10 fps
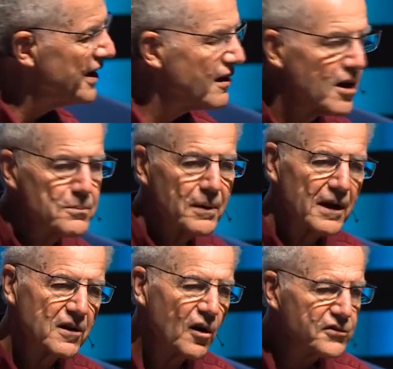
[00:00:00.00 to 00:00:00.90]
in our pre-
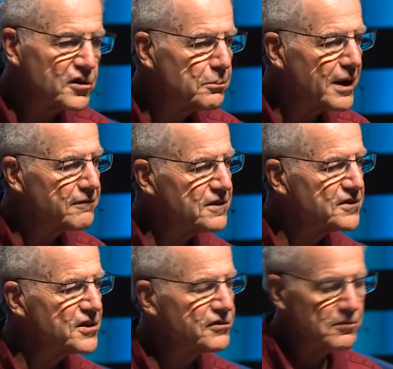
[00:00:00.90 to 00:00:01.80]
cultural
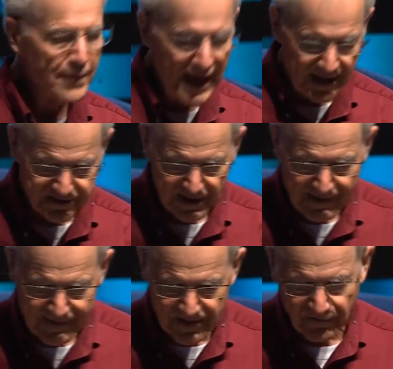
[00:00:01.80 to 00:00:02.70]
preferences for pets.
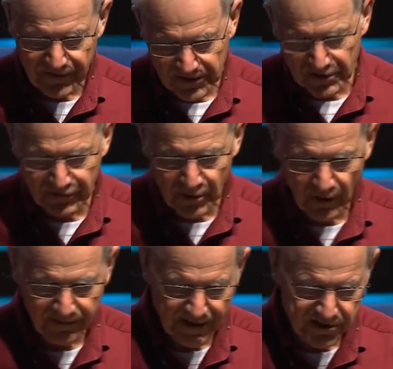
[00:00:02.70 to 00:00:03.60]
And a, this is a few of
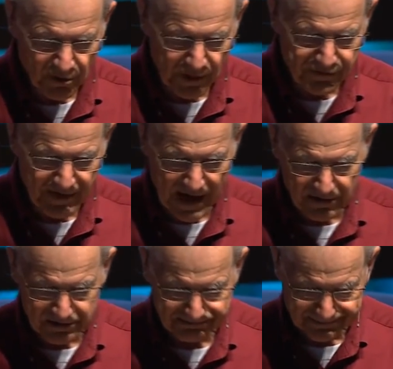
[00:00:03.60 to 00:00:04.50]
the things that we
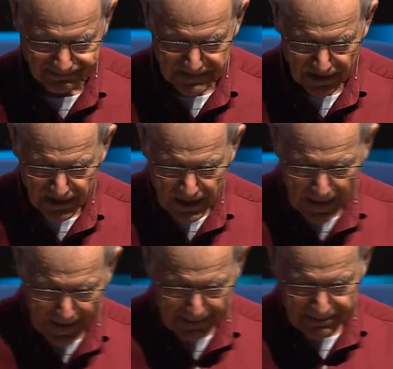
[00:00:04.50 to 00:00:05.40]
found.
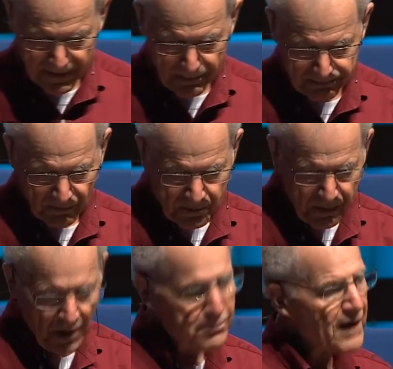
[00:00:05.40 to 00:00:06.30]
Um,
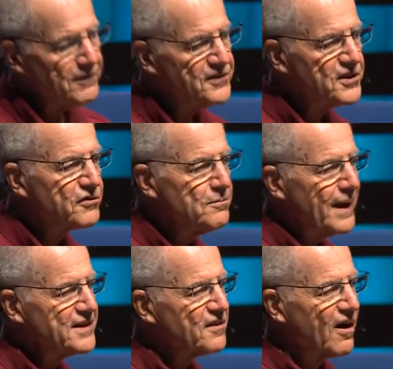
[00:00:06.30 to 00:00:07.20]
our preferences for
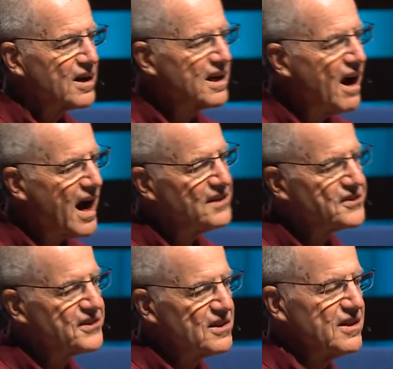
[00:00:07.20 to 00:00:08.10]
pets are
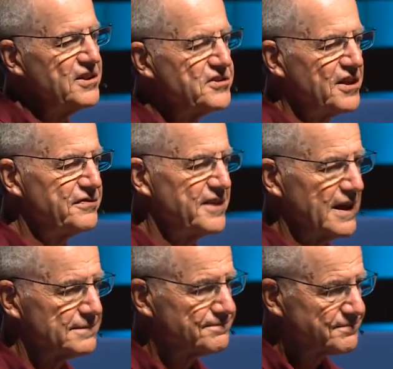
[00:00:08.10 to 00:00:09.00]
constantly
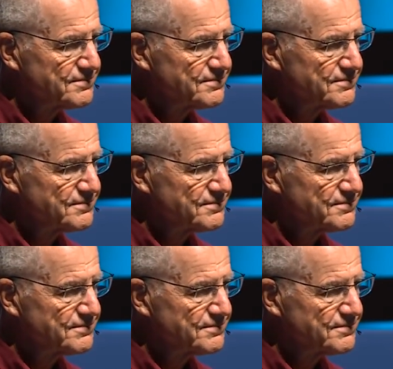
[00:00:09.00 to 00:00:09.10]
shifting.